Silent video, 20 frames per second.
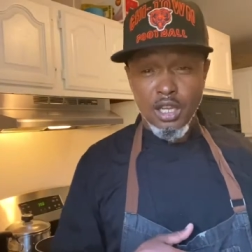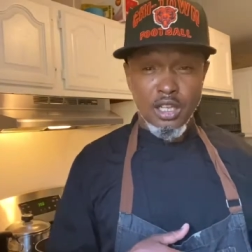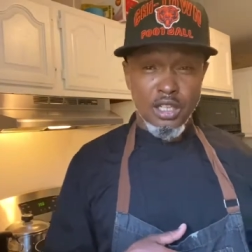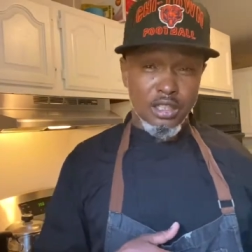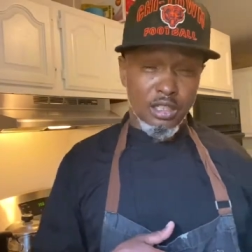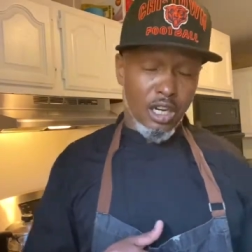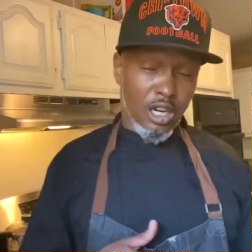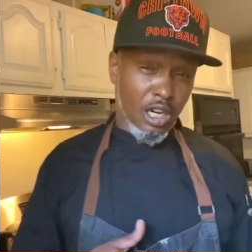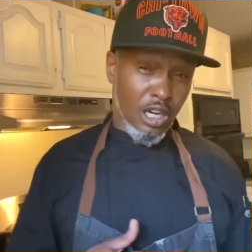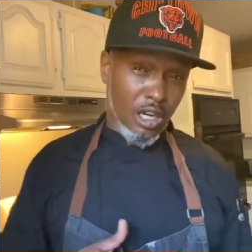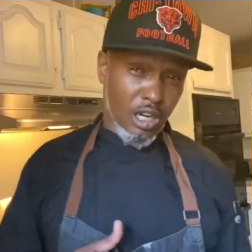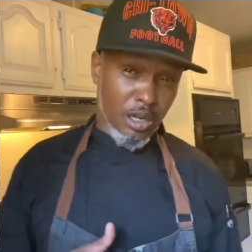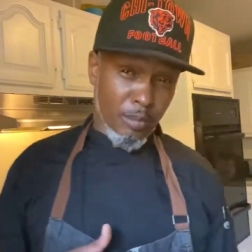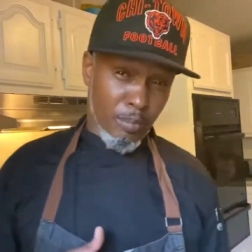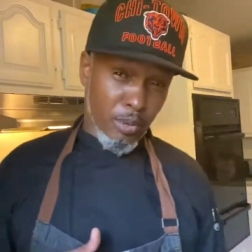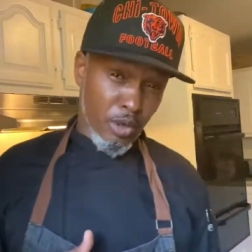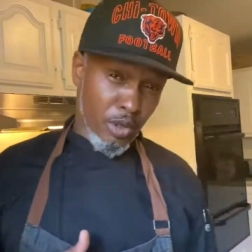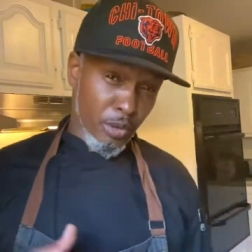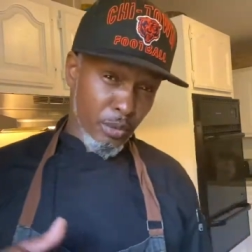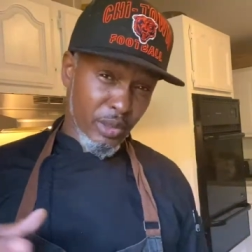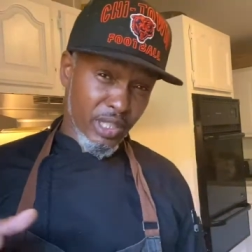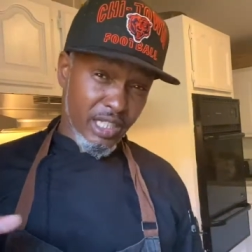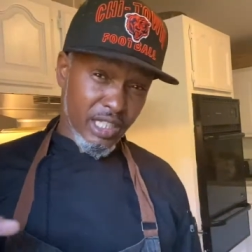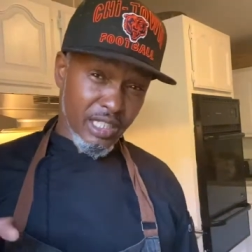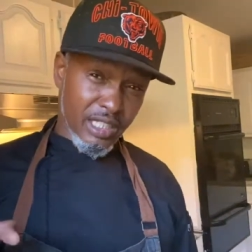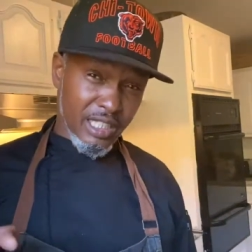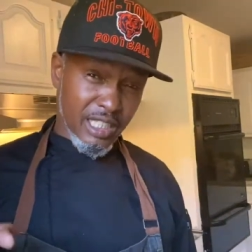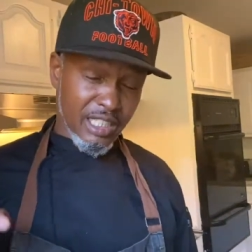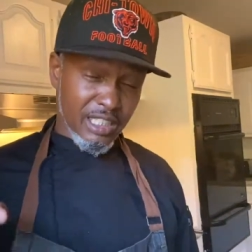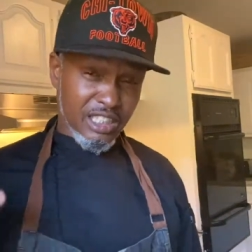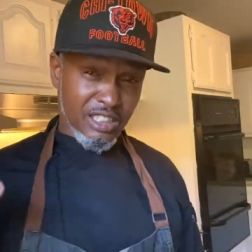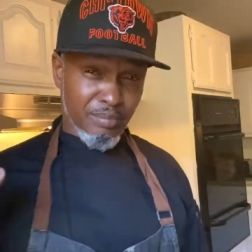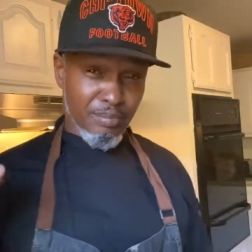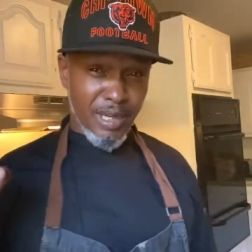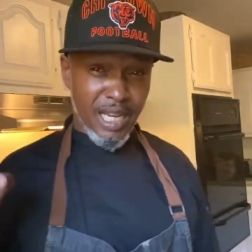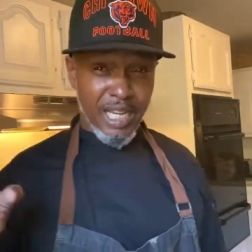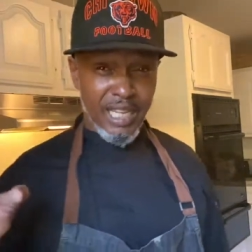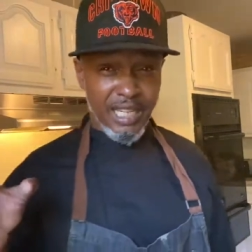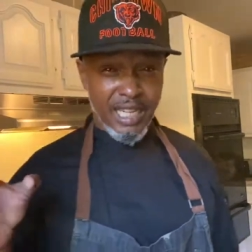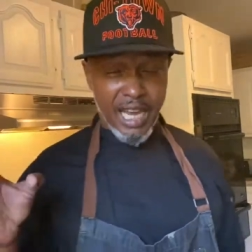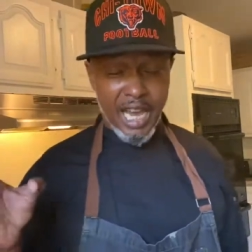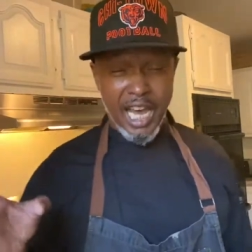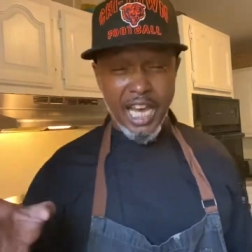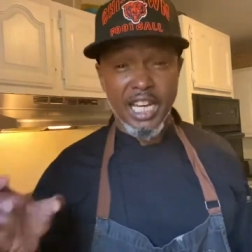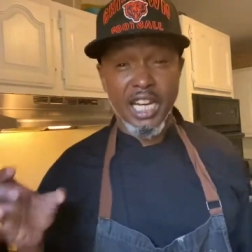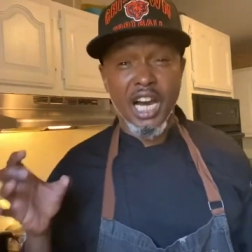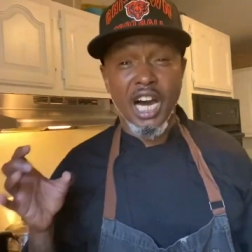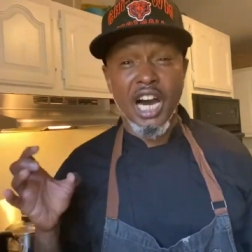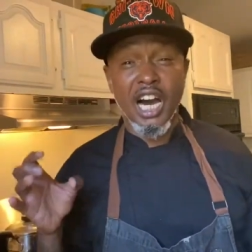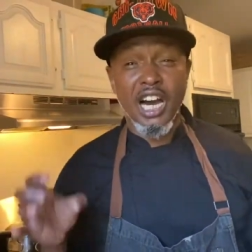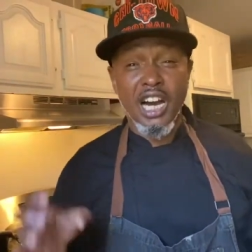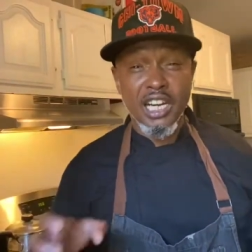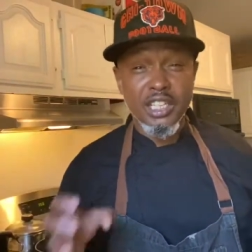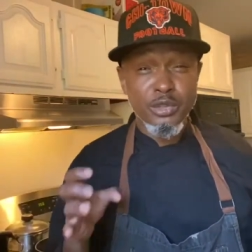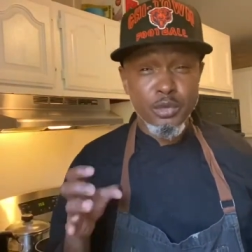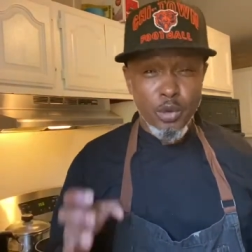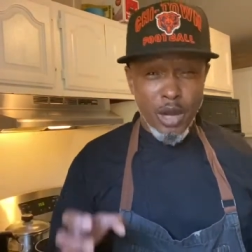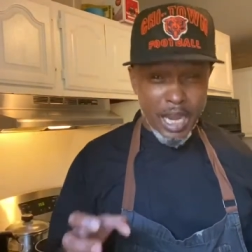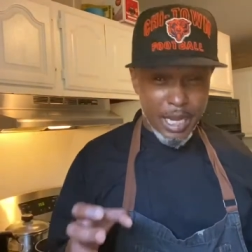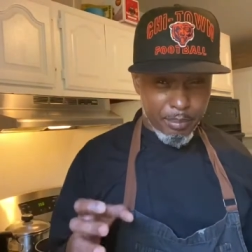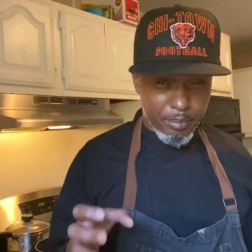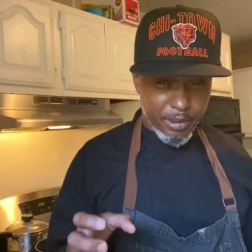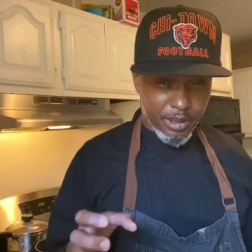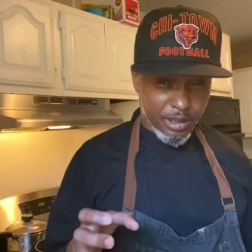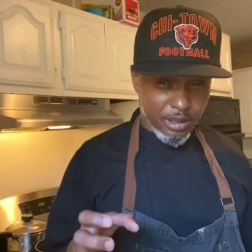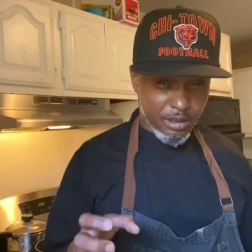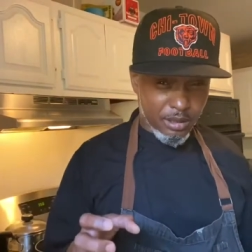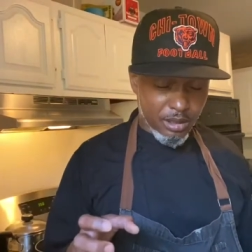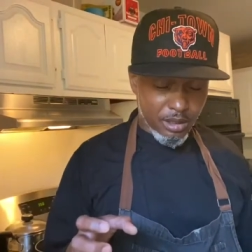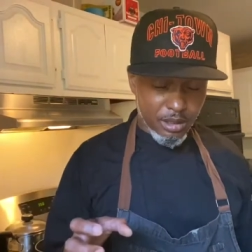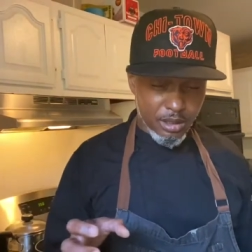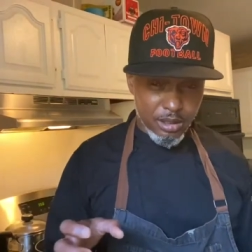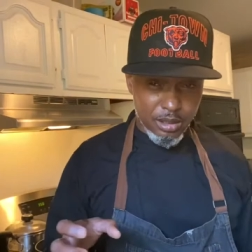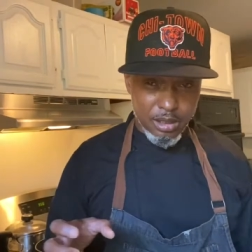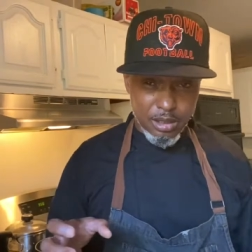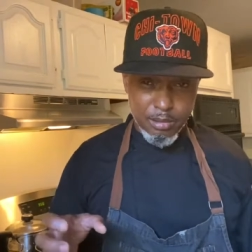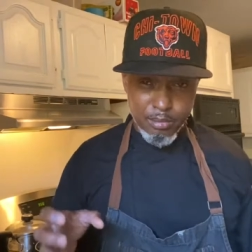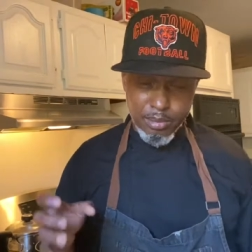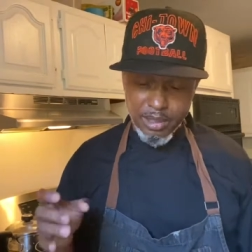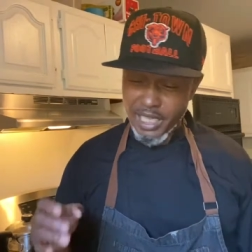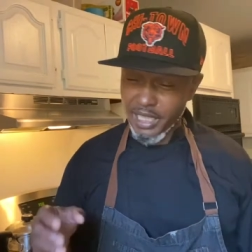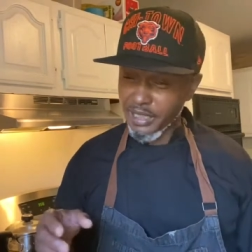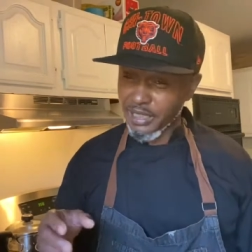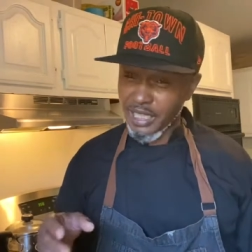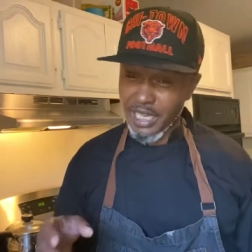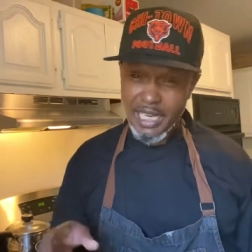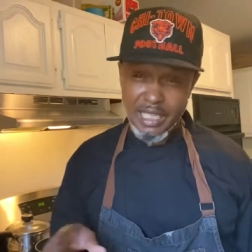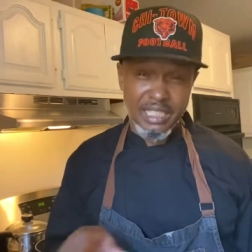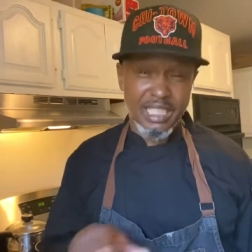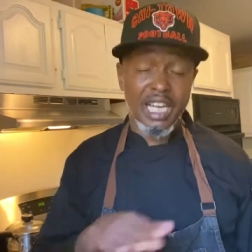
uh, Puerto Rican dish made out of unripened plantains.